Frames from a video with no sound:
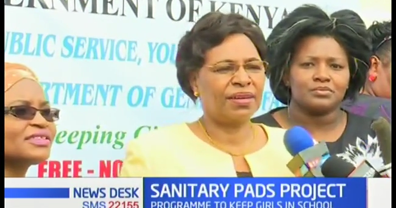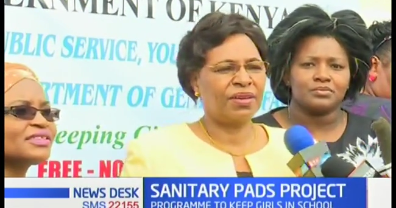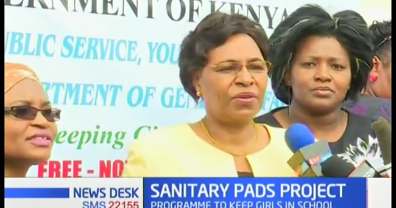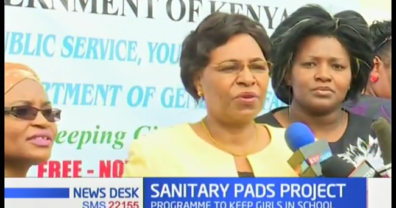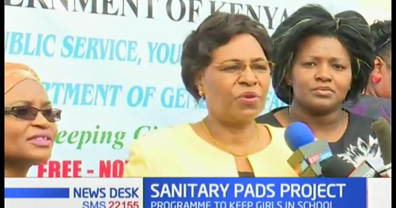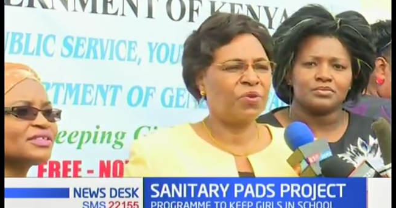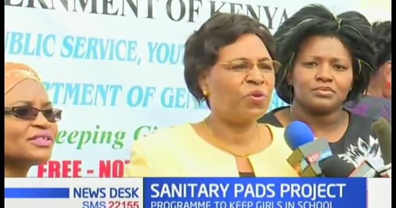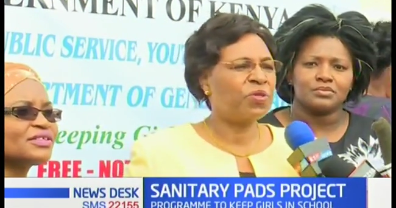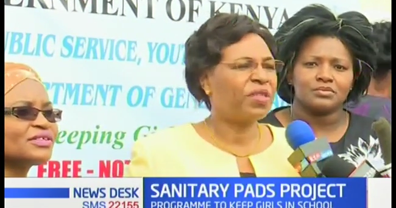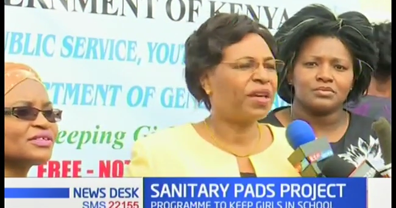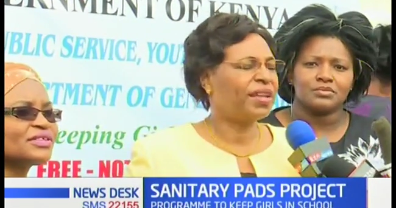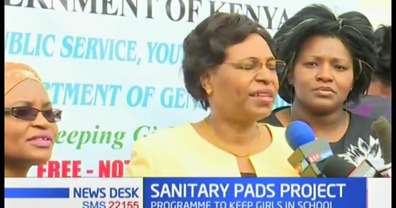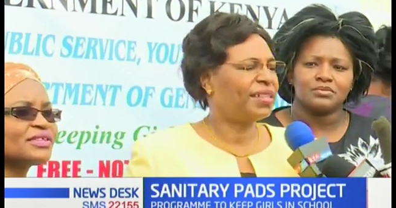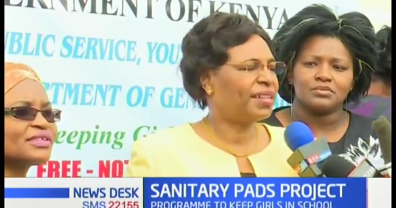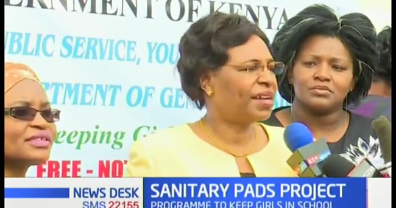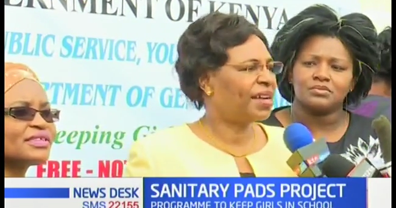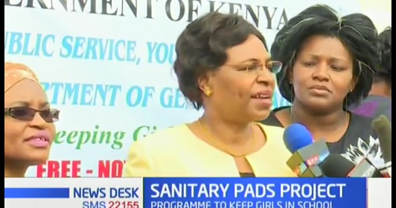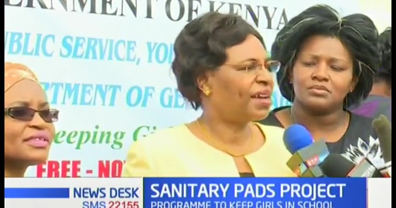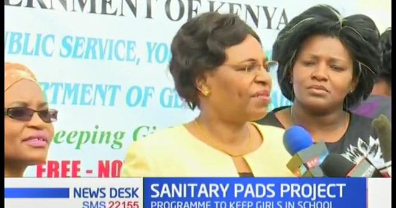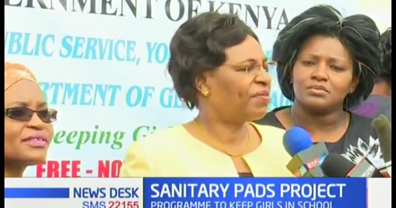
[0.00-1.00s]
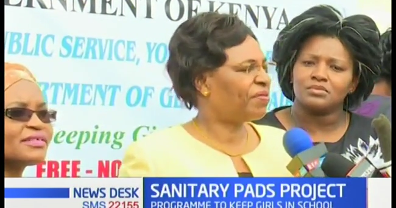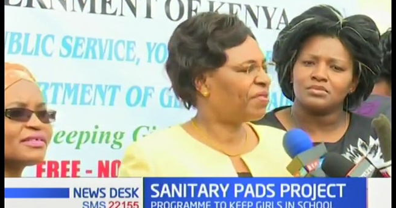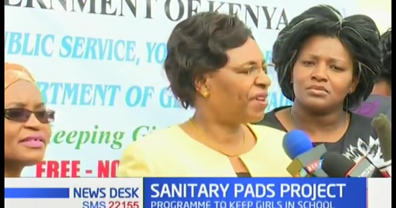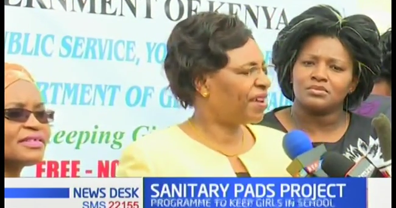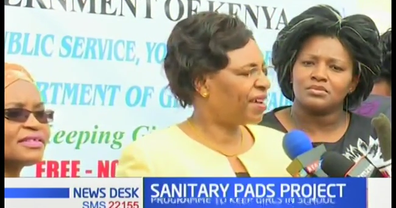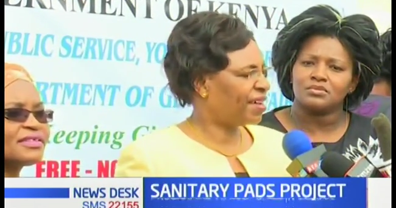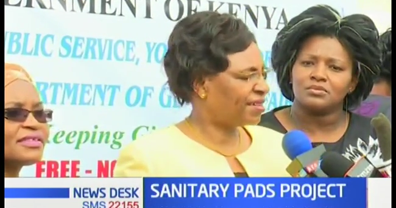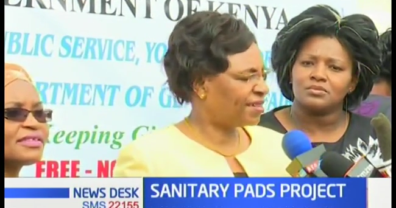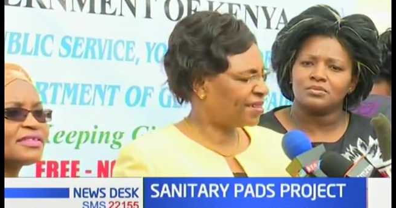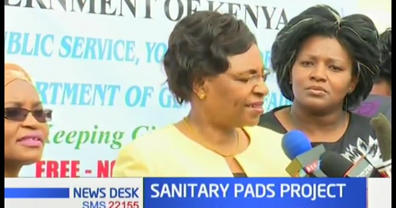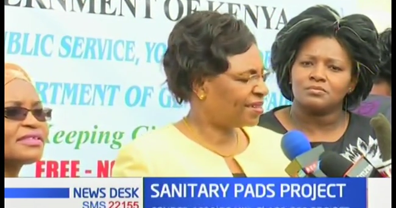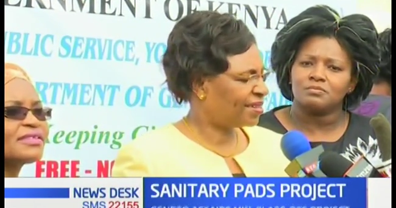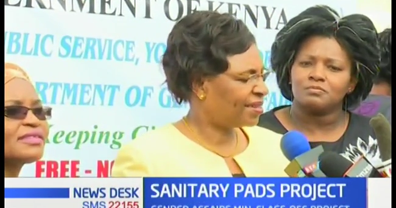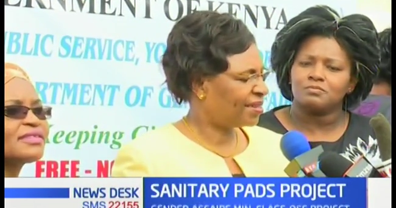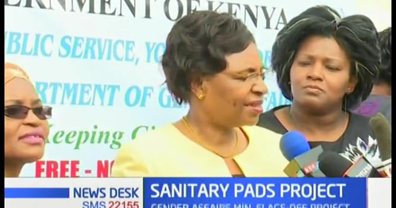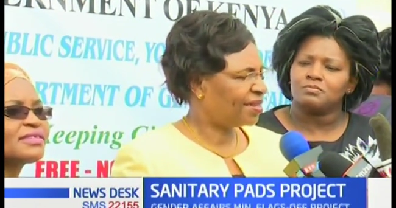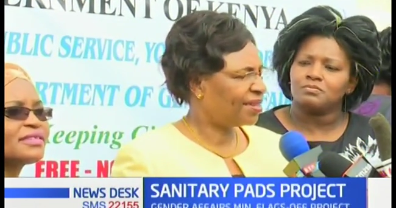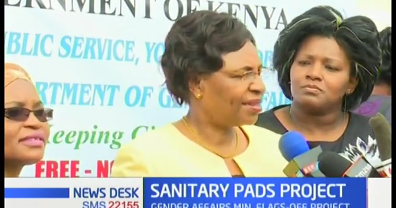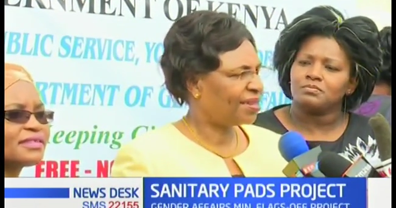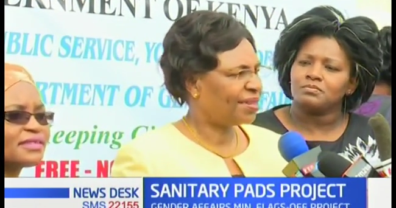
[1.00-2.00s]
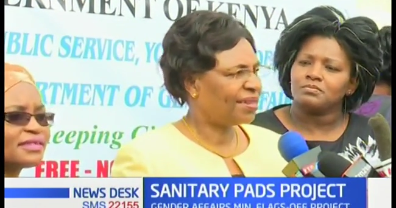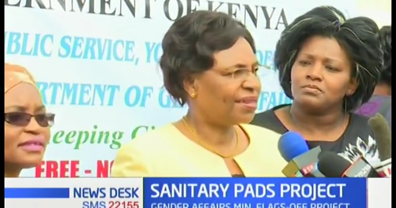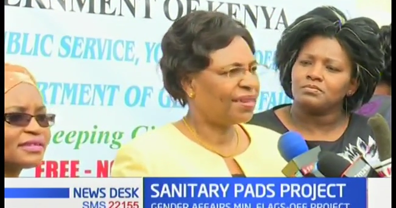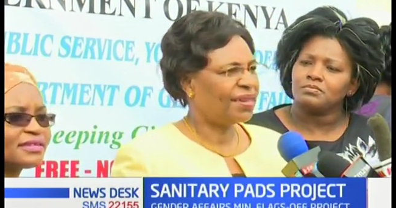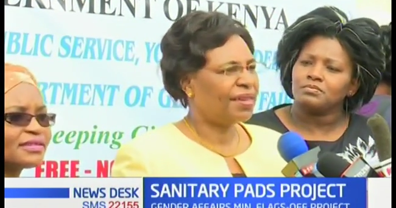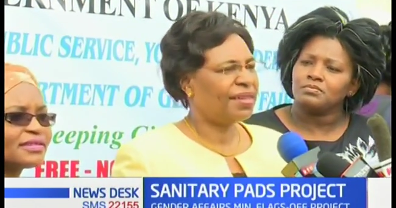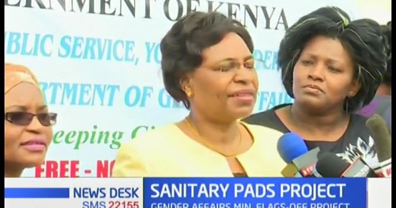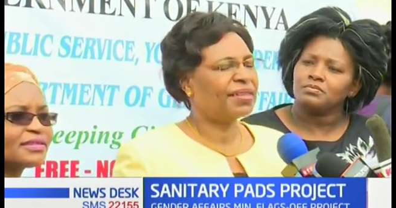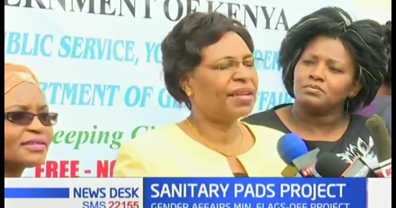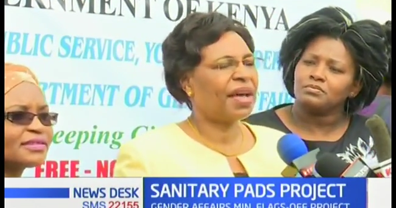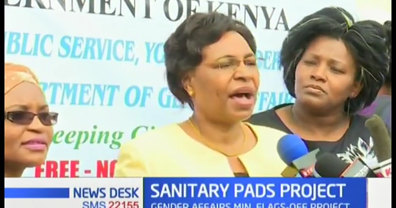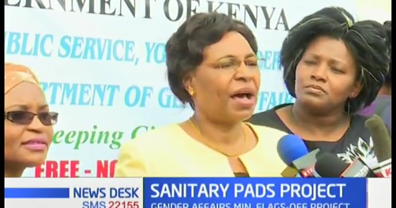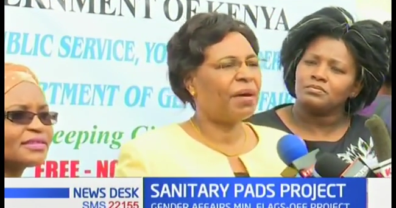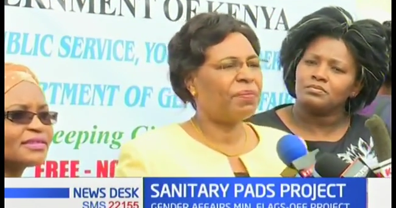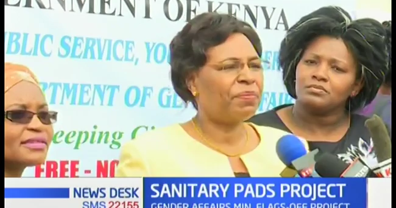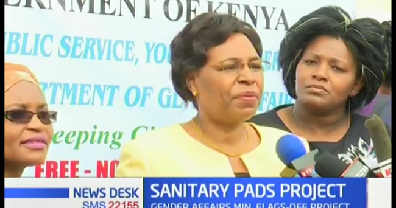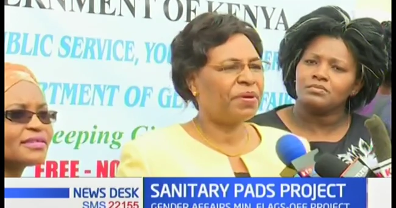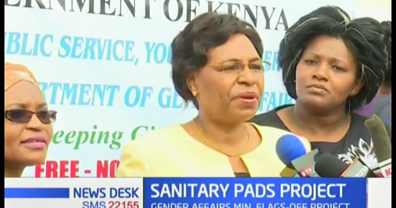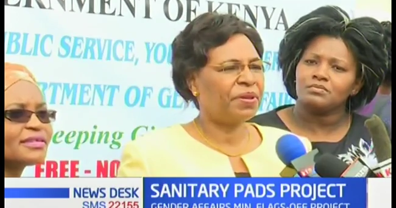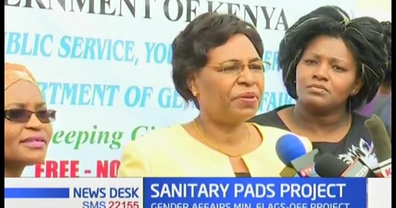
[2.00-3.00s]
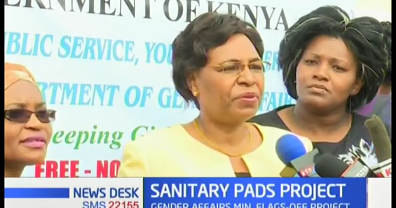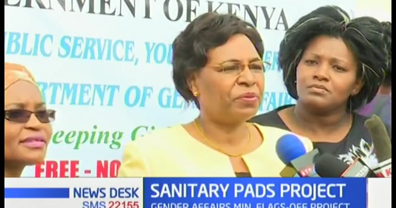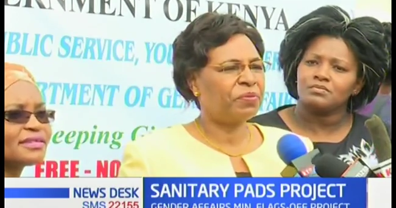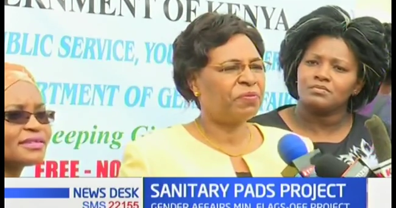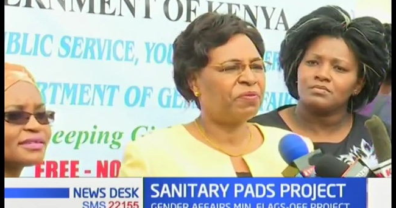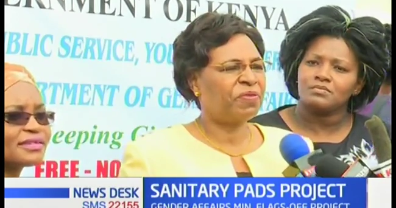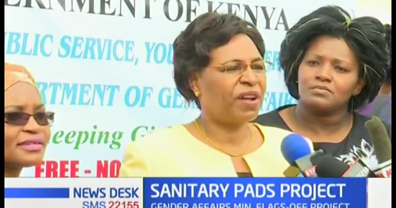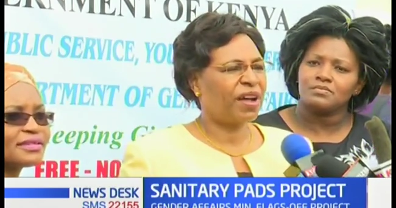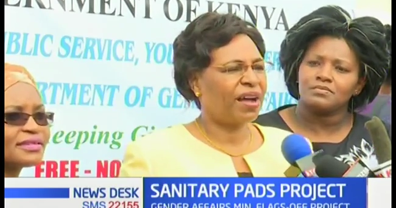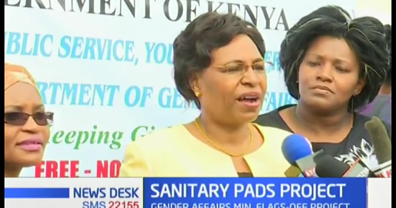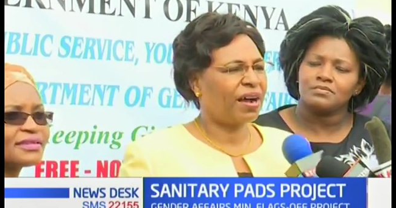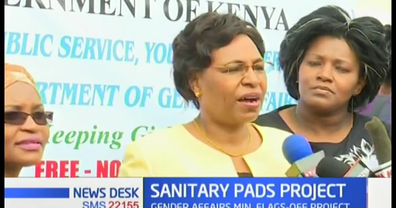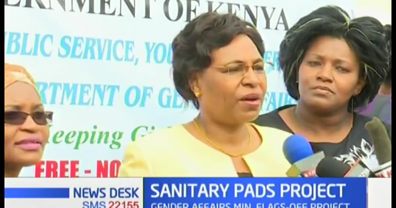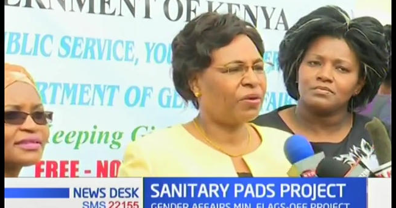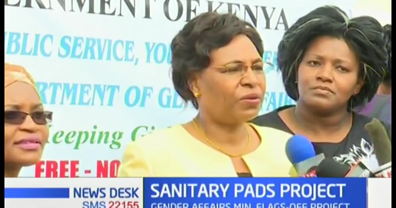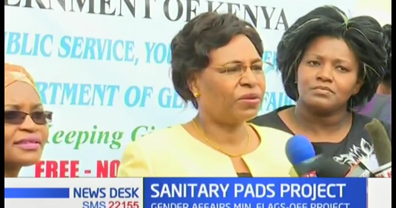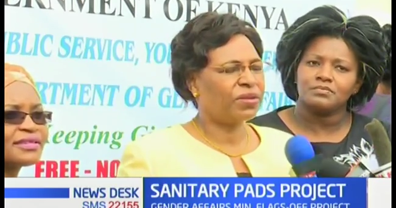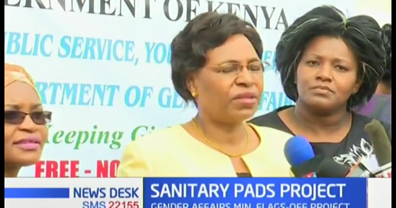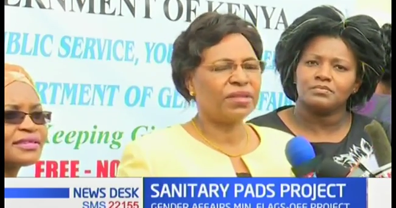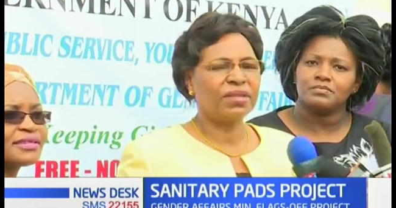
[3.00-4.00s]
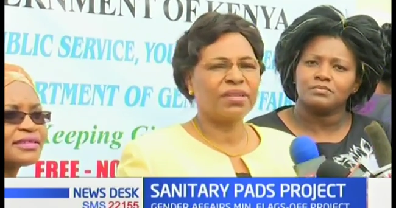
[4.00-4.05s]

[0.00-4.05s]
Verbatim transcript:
Speaker 1: Youth and Gender Affairs is happy to flag out